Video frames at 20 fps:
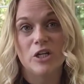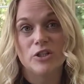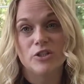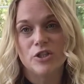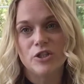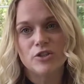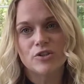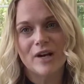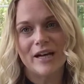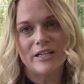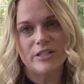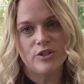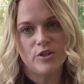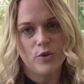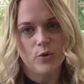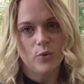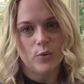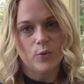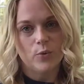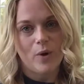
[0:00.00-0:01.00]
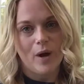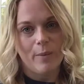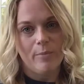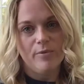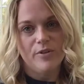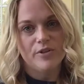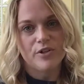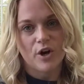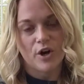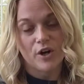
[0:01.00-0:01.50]
She tries to rub
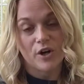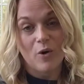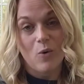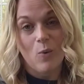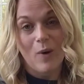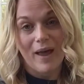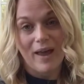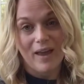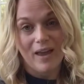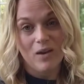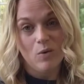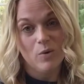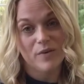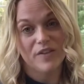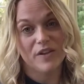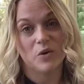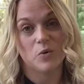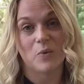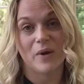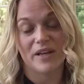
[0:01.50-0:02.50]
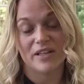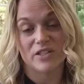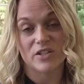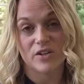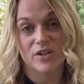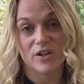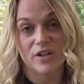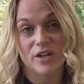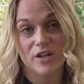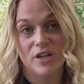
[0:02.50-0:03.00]
the dark away with an
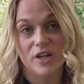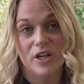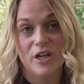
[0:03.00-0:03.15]
eraser.